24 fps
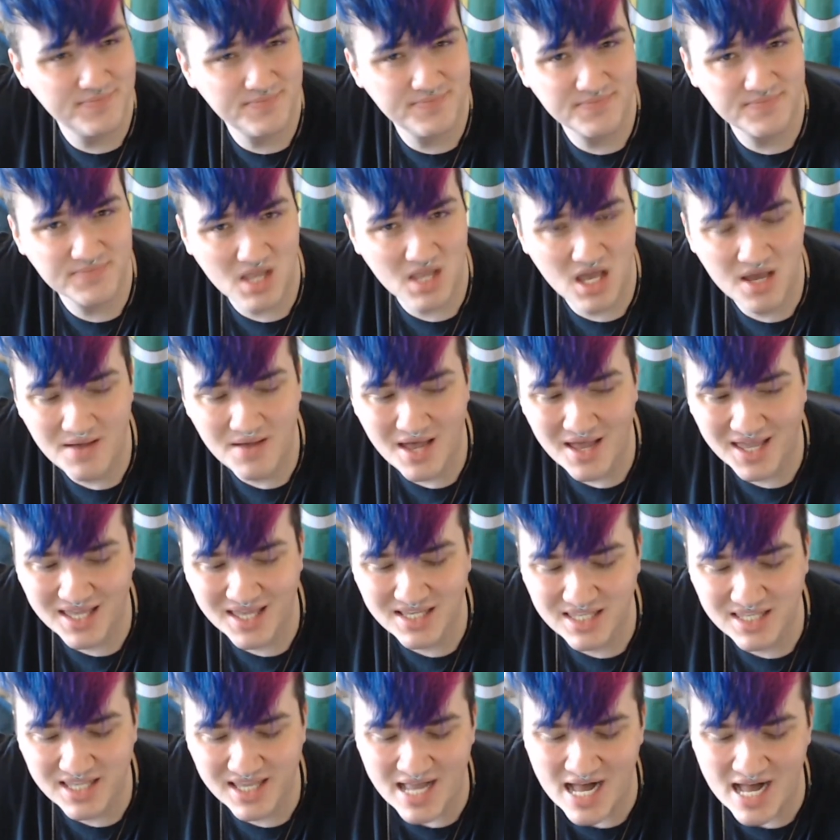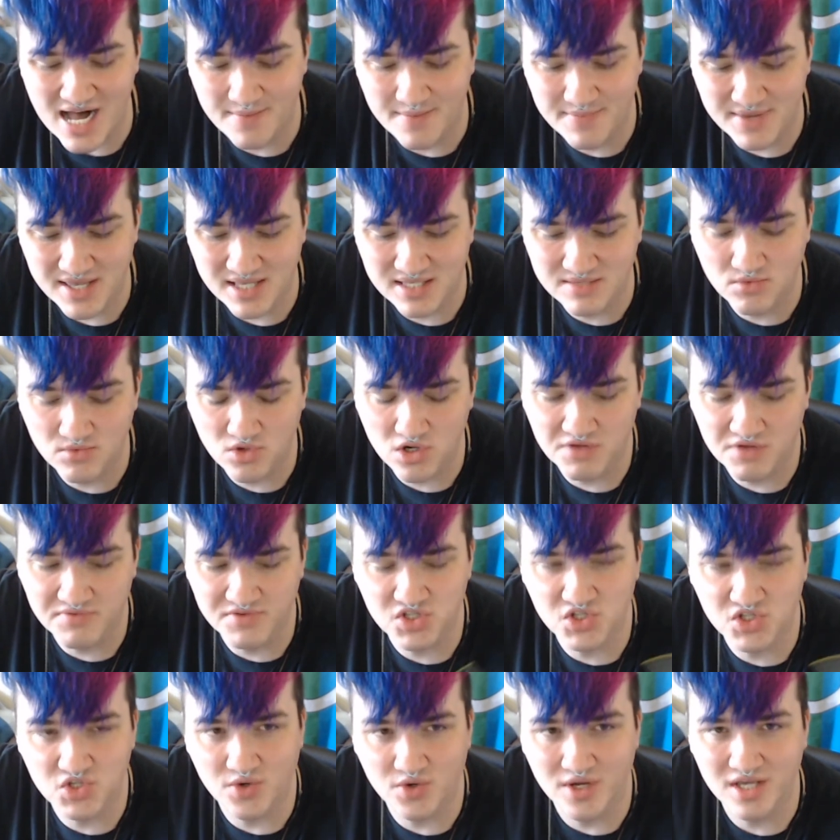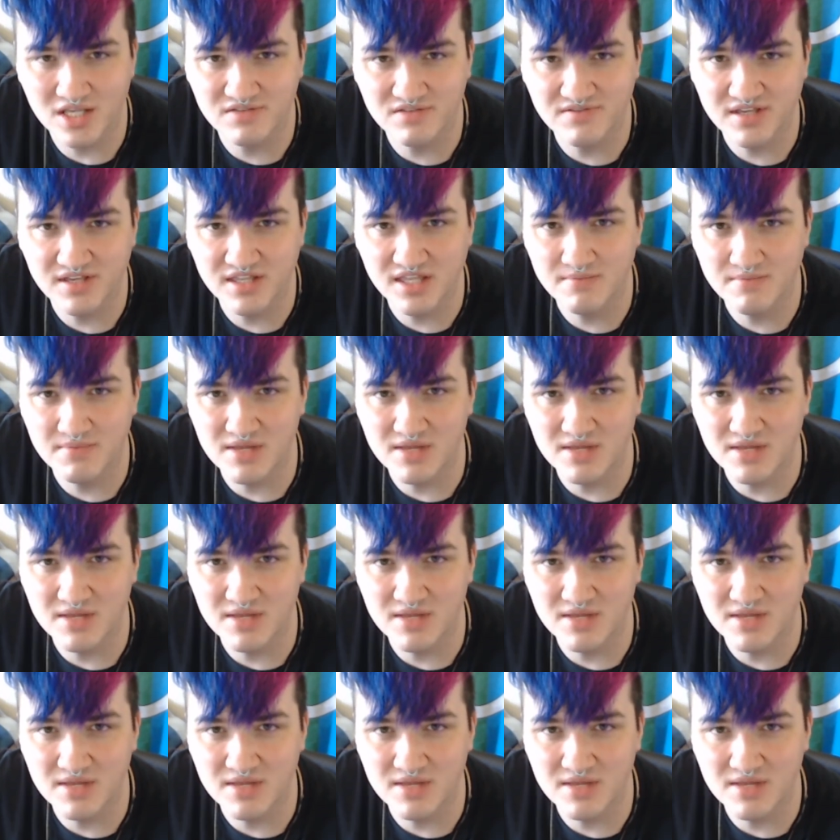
I guess like Happy is more of a joyous feeling,